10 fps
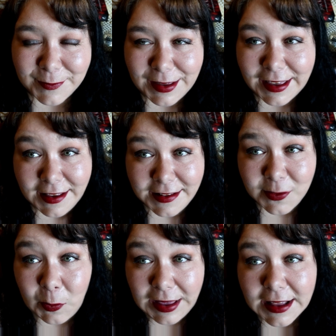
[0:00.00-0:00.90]

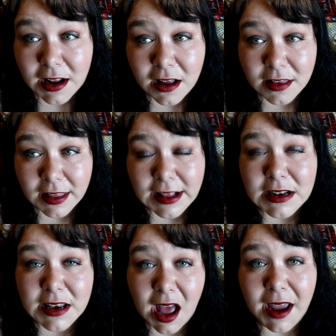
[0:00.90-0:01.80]
Because we get like
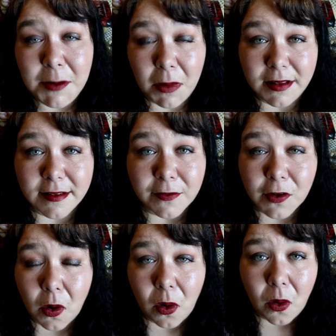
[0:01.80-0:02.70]
9 months
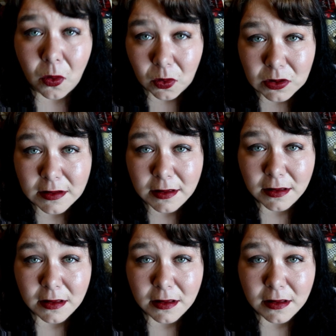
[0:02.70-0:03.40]
of cold,